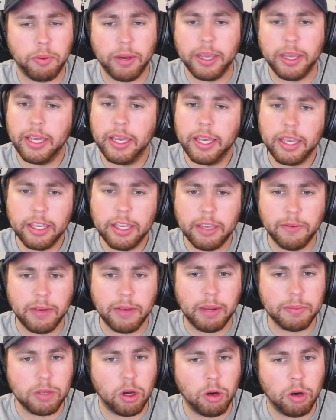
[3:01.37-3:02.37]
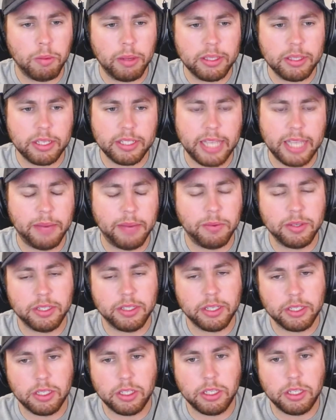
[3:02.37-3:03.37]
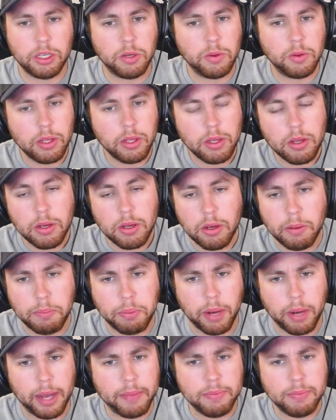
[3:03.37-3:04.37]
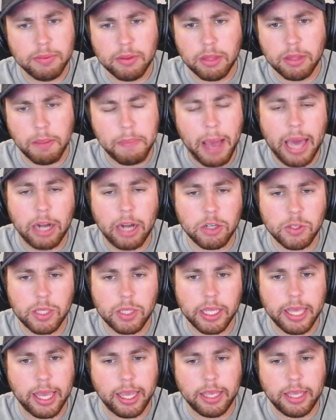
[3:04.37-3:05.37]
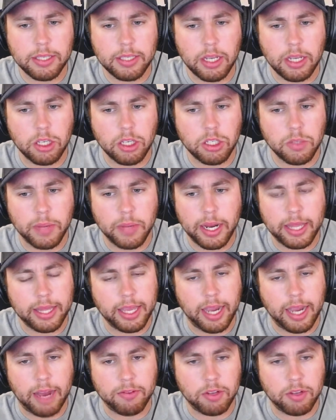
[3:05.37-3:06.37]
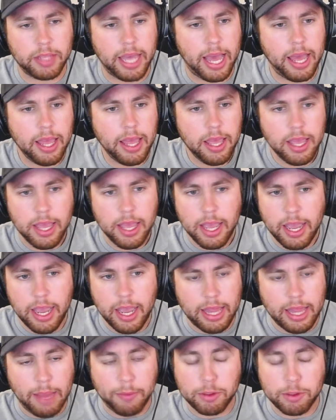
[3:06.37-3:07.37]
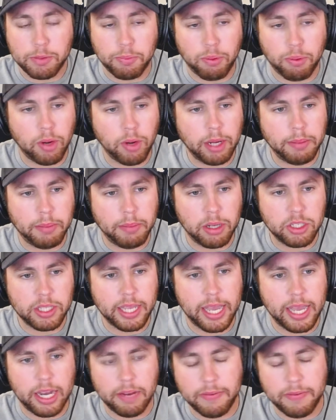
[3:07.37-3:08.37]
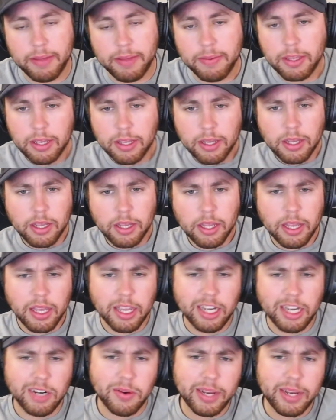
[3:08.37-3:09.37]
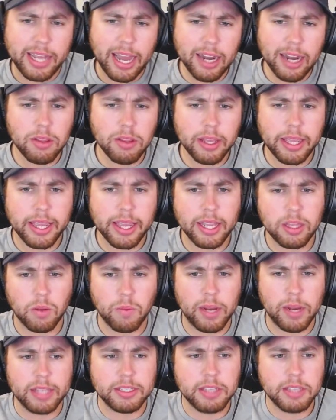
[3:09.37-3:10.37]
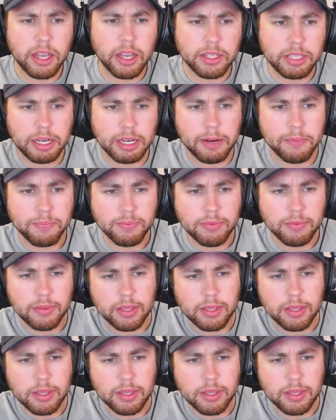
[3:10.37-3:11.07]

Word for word: point. Giving up the home run to Stanton was 6 2. But the batters for the Yankees didn't do anything after that. And that was pretty much the end of it. You know, and kind of looking at the Red Sox here,